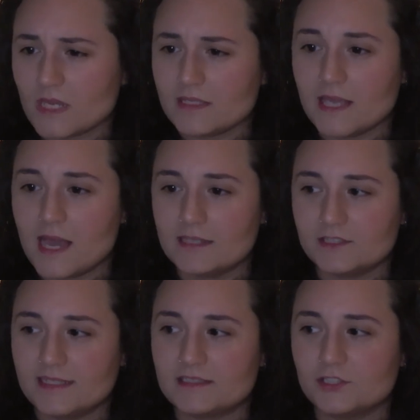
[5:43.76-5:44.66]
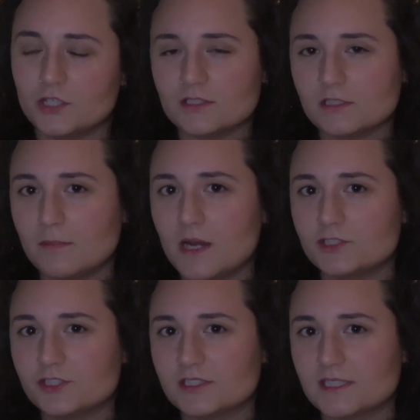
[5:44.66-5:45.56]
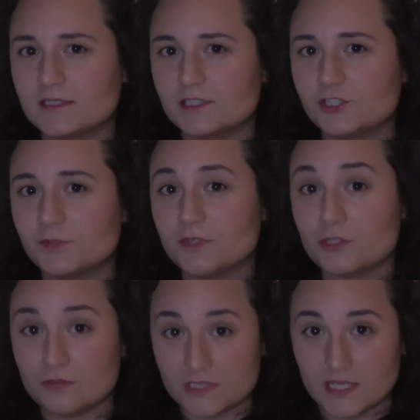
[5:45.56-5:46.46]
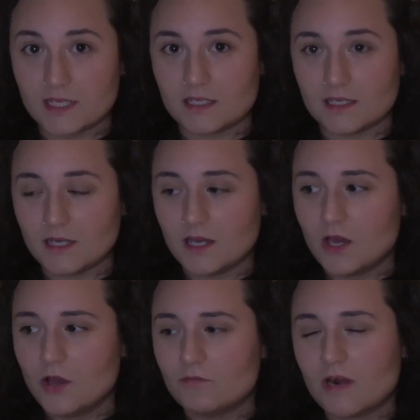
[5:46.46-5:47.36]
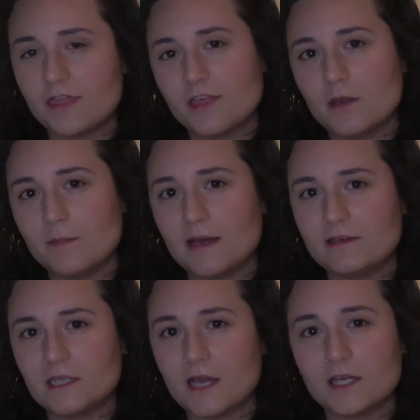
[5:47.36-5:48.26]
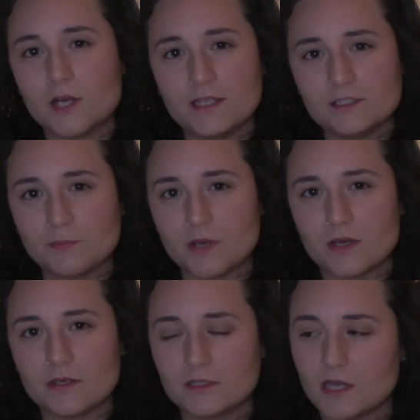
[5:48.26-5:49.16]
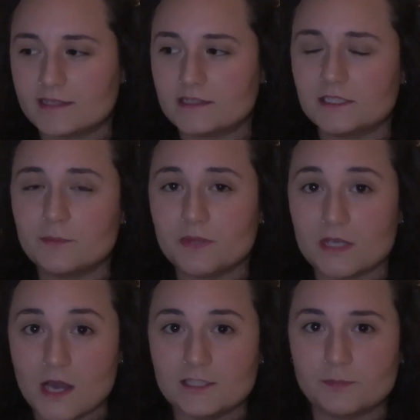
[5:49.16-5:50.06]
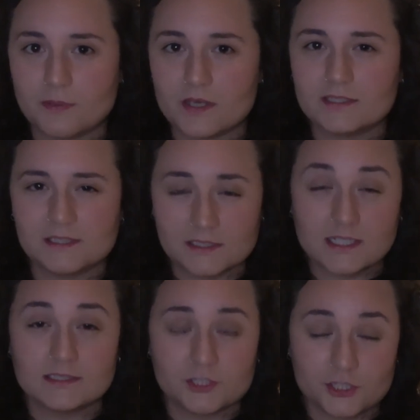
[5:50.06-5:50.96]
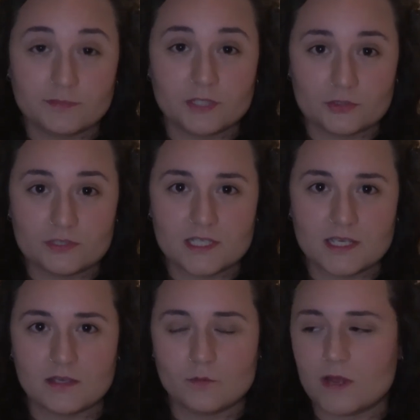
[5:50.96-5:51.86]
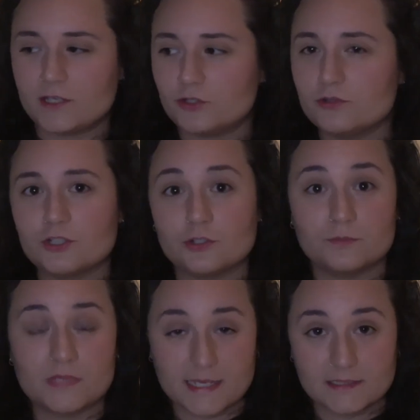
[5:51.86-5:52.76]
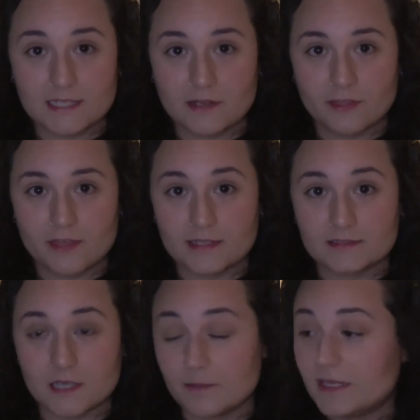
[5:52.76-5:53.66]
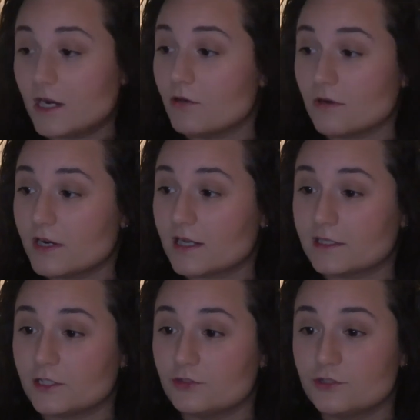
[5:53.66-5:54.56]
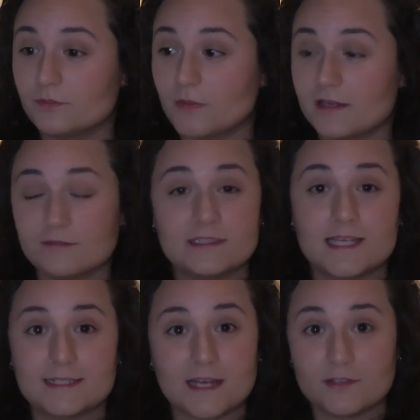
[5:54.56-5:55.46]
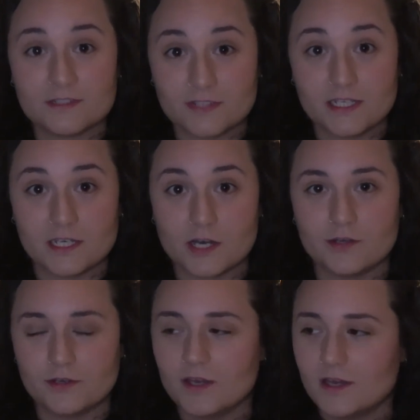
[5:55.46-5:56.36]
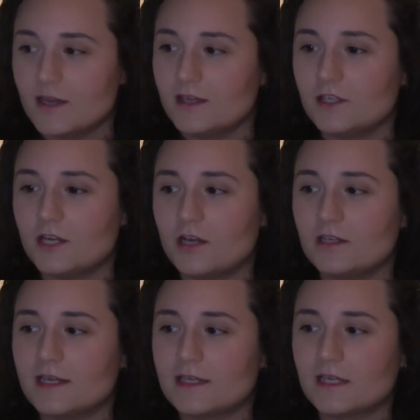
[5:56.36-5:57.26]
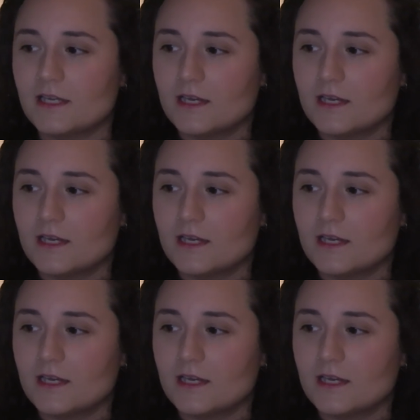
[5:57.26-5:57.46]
yeah, it's not so much the censorship that you see, right? Think about it like an iceberg. Like the tip of the iceberg is the censorship that you see when YouTube takes down things. I mean, ironically, YouTube might even take down this video, you know, like,